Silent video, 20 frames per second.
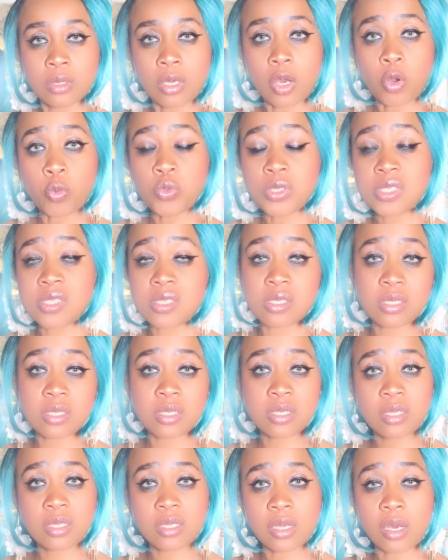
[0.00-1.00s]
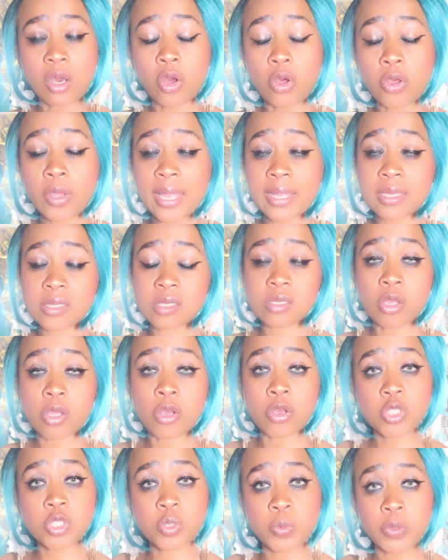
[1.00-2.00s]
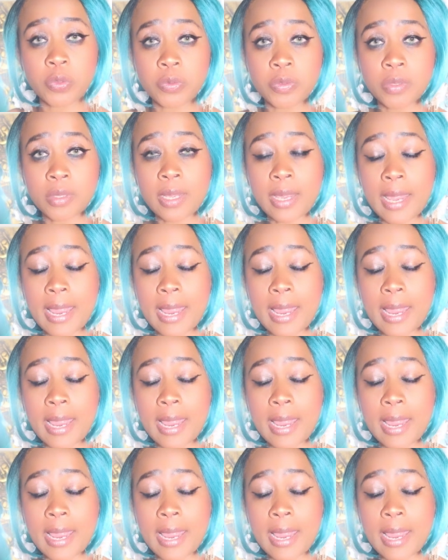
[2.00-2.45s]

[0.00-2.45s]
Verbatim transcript: or we see our ex-husband,